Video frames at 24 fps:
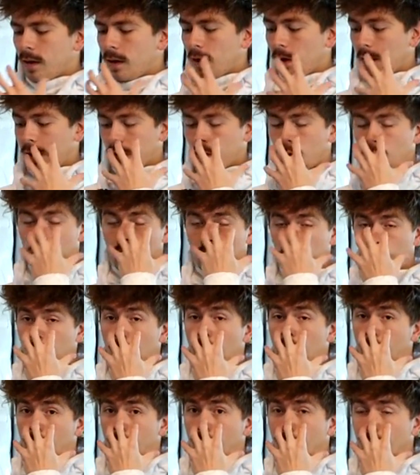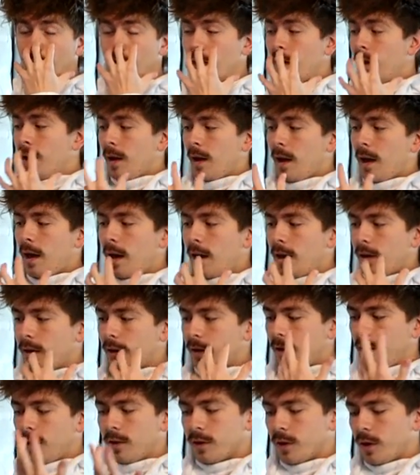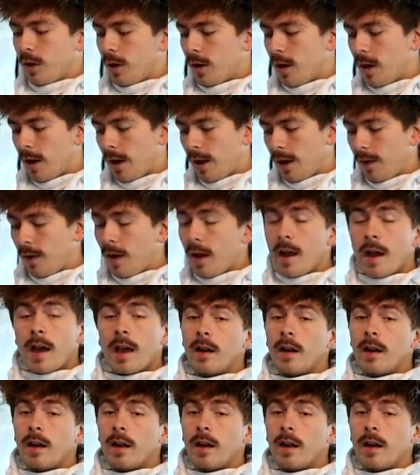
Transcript: like, well, and there's a hood on it,